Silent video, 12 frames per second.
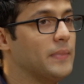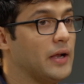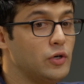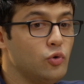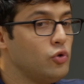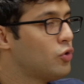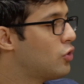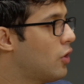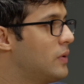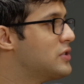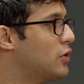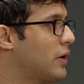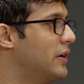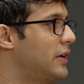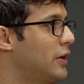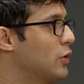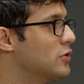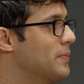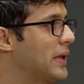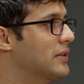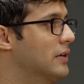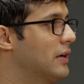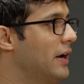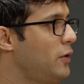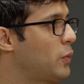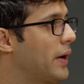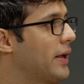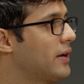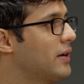And two, you could always look at Ditto's method, right? Where